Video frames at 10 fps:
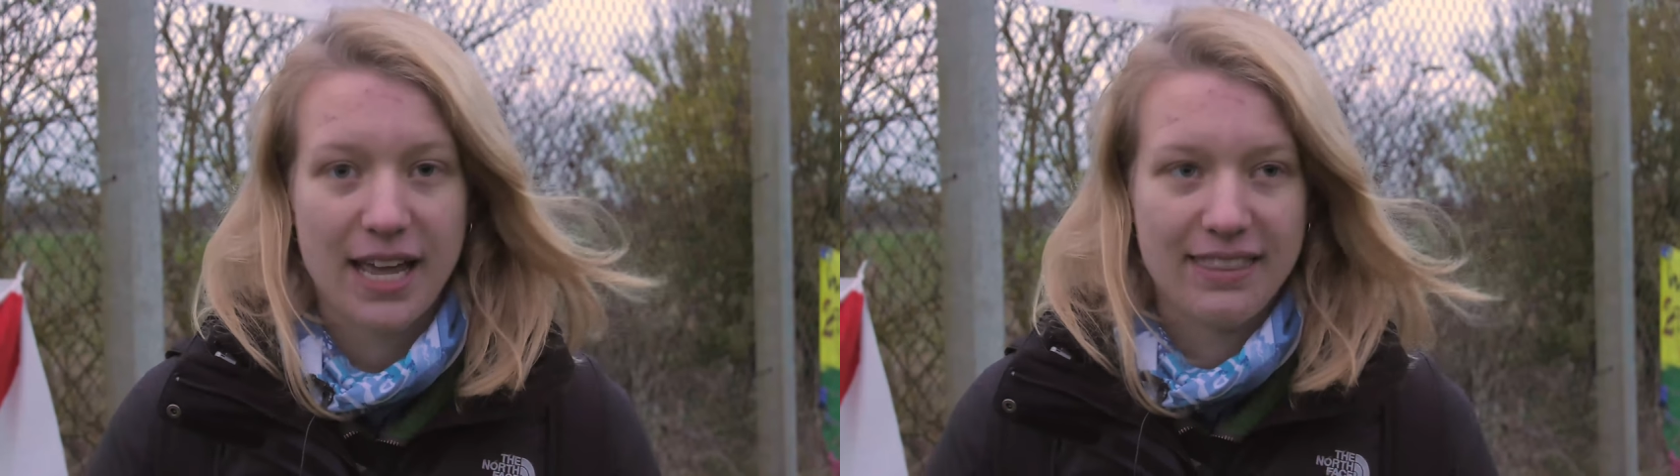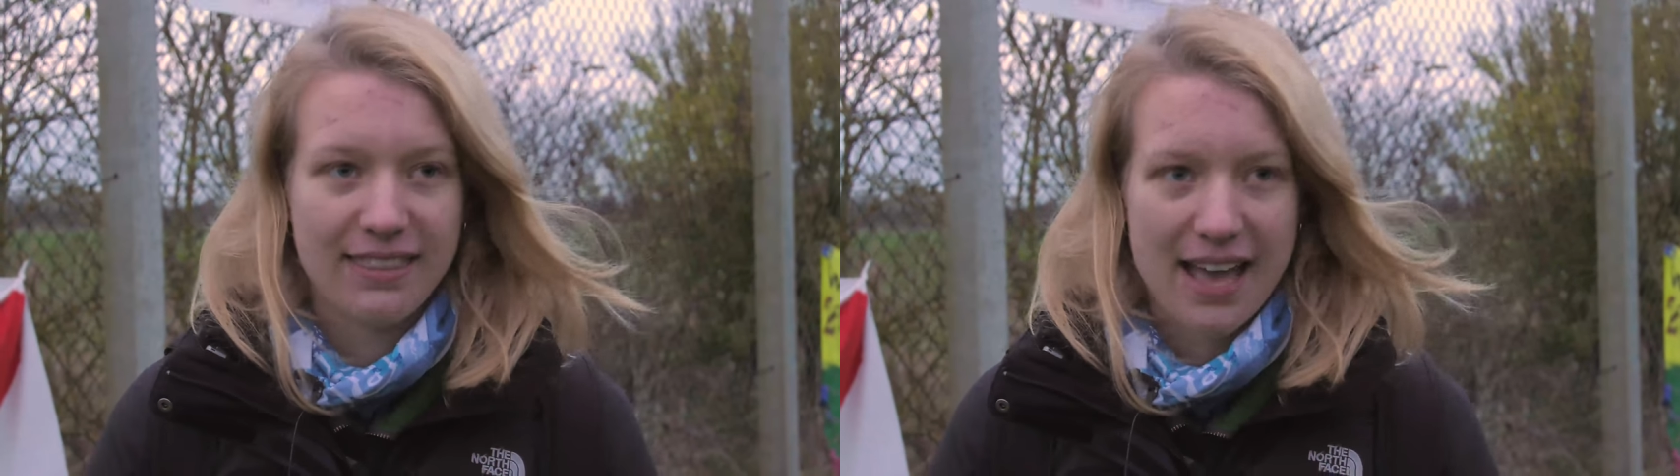
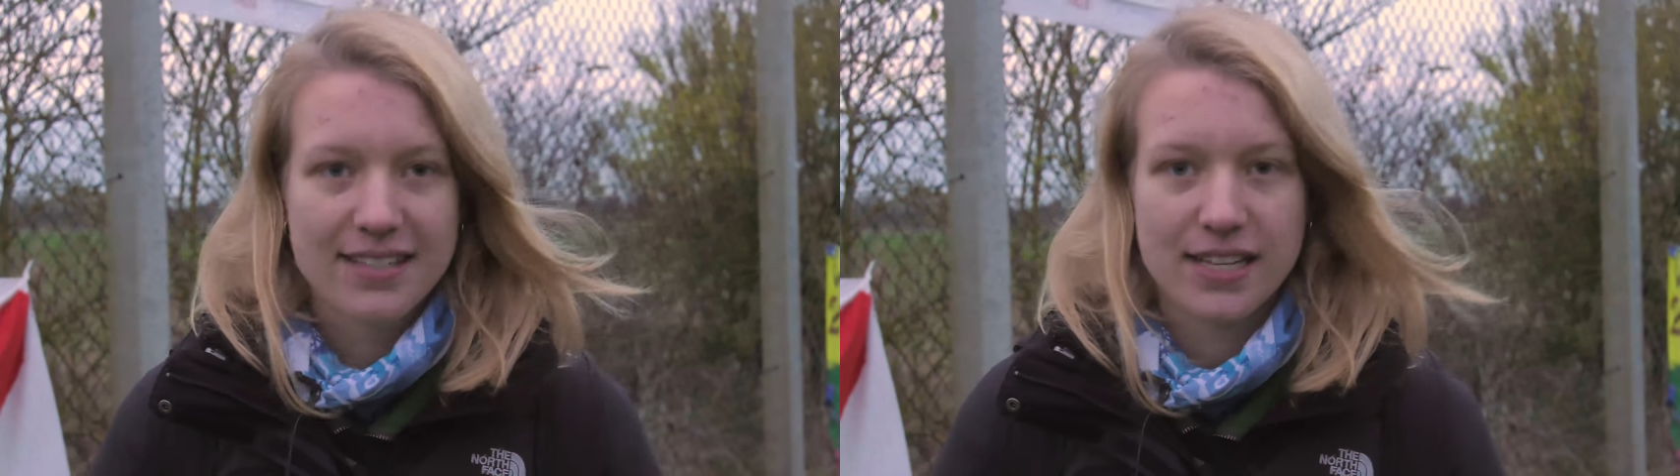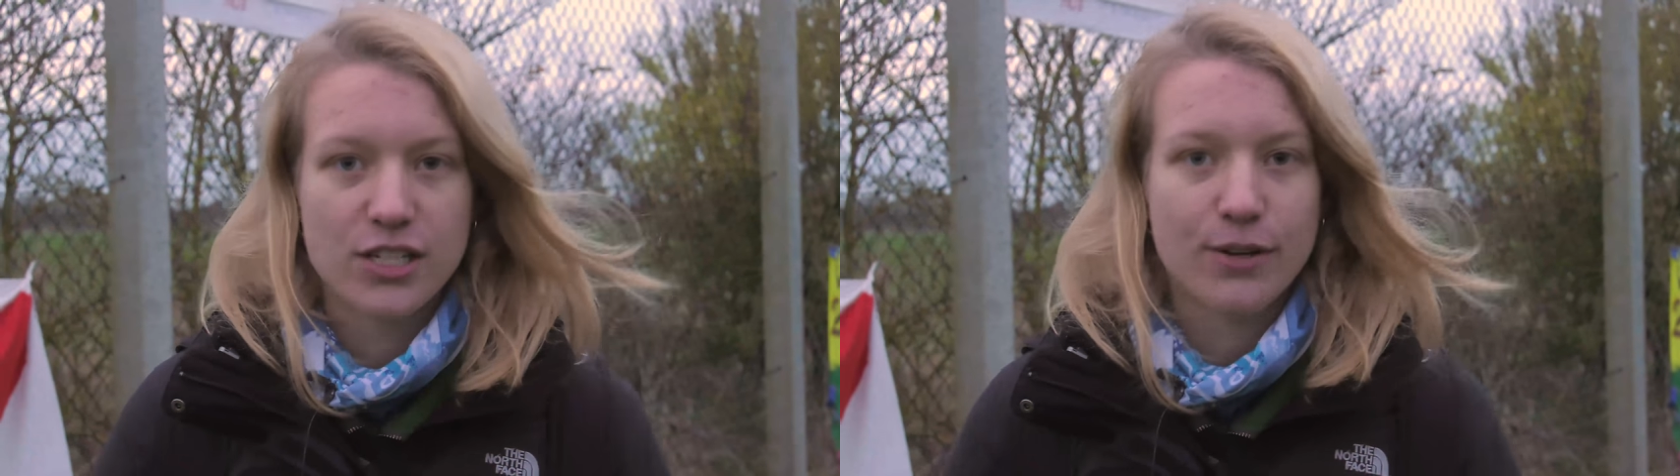in
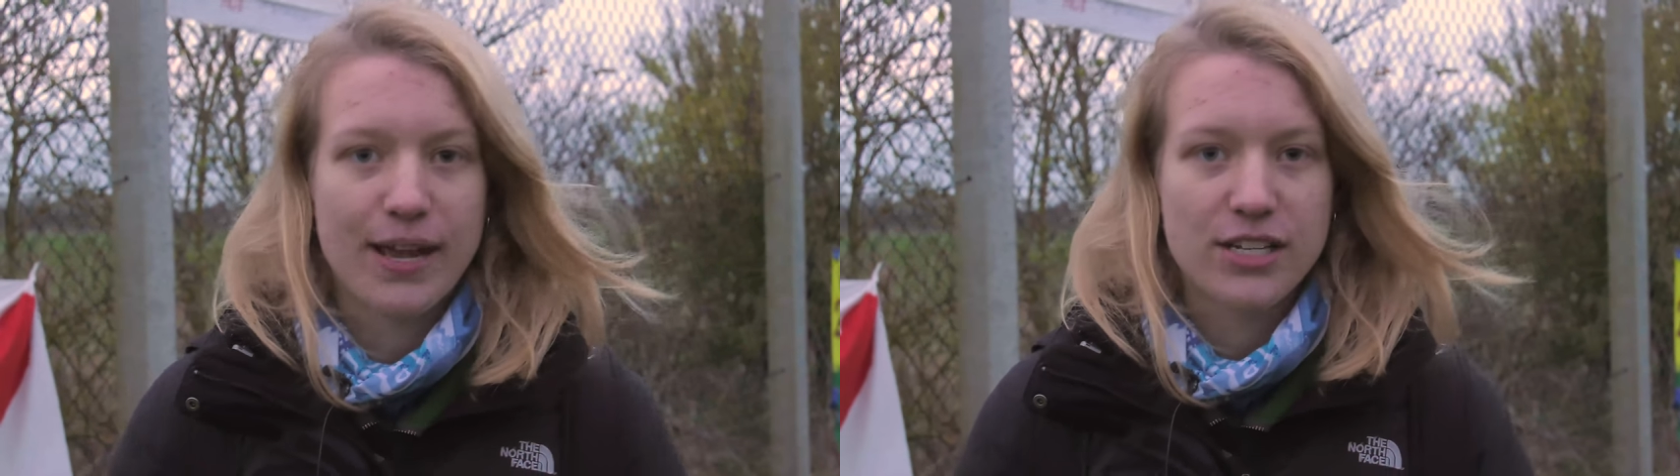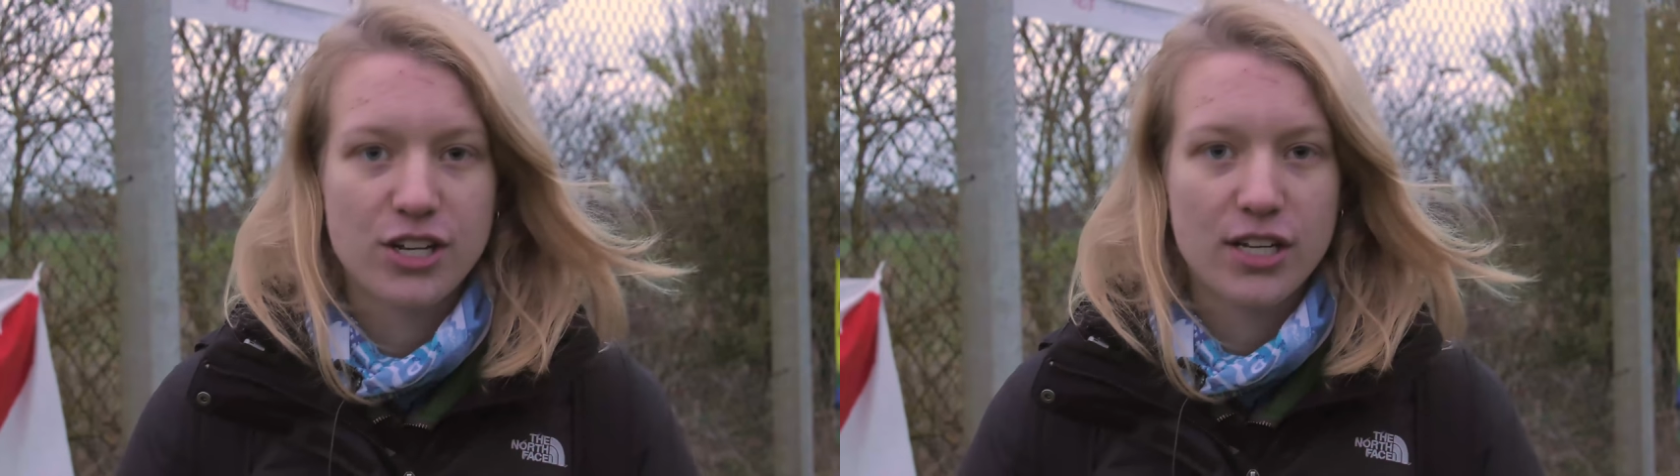that
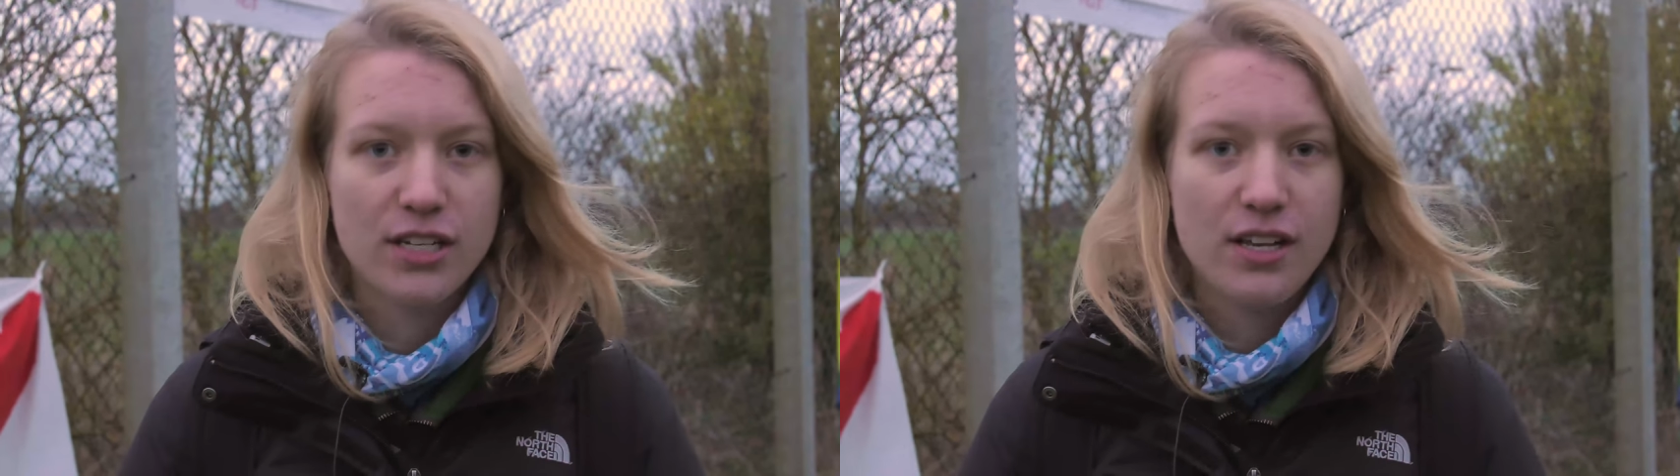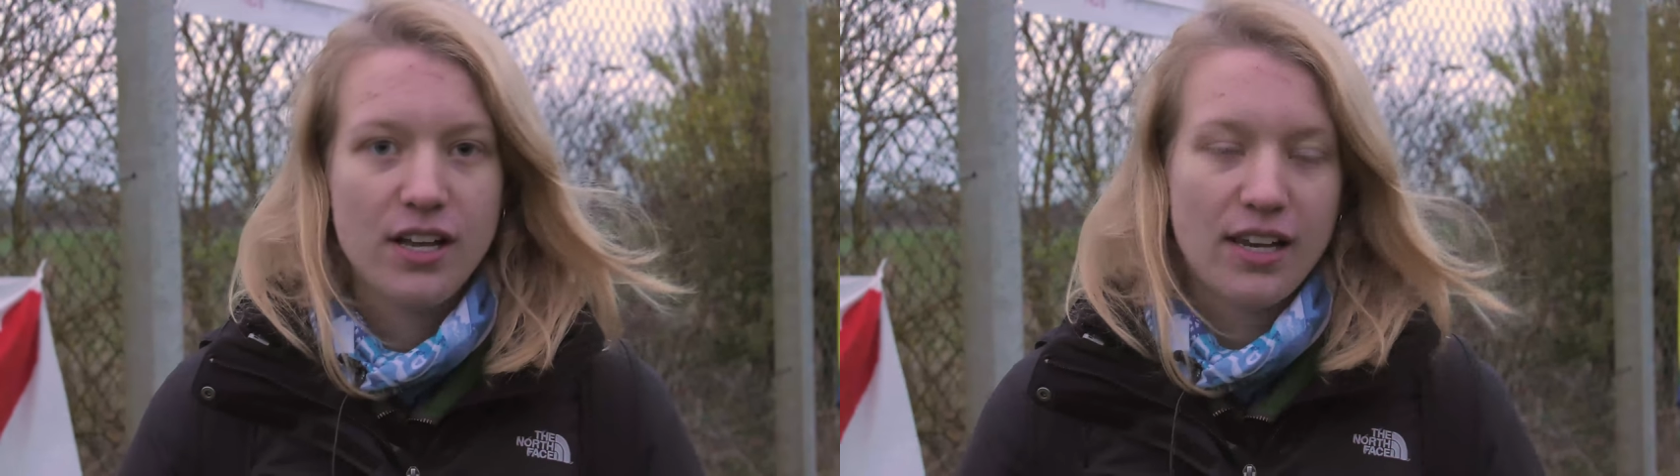situation.